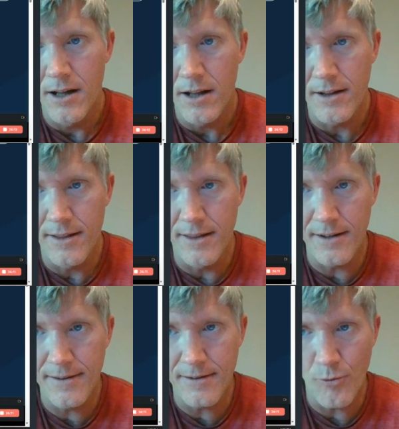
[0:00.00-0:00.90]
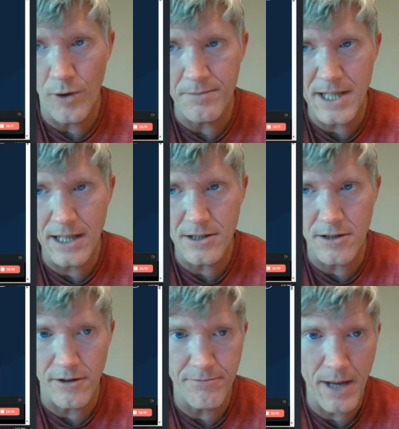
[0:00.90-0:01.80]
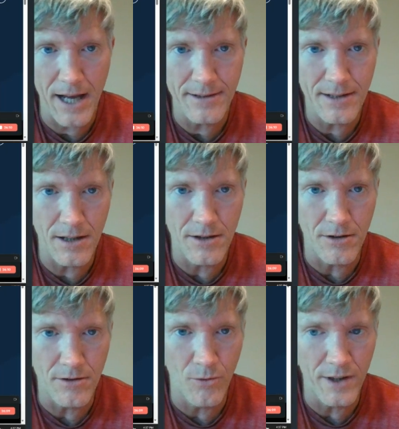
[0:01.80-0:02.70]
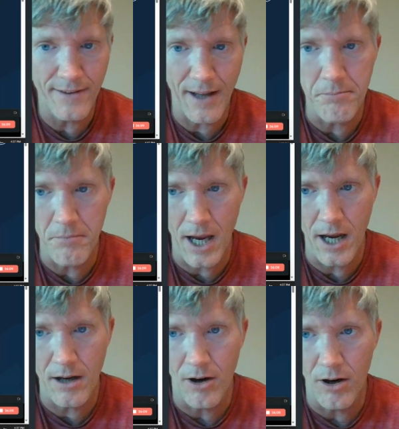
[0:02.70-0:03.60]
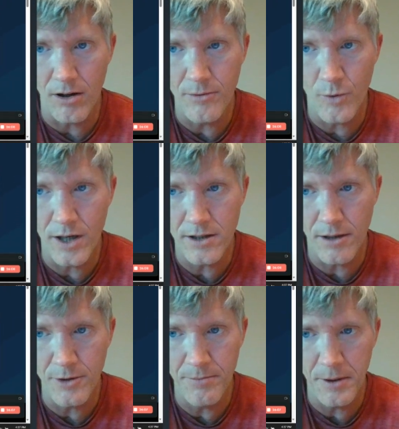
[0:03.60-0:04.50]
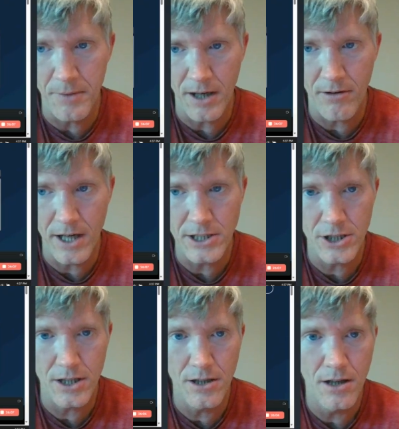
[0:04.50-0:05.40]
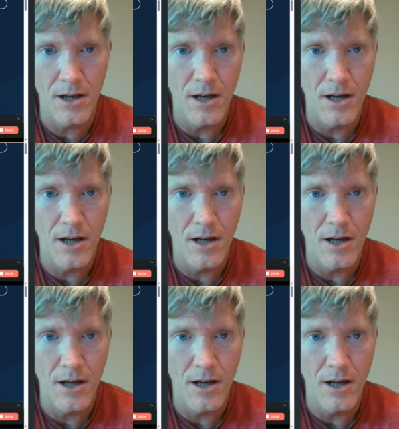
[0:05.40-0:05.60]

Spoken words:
this website, ServeMask, they're the ones that make all-in-one WP migration.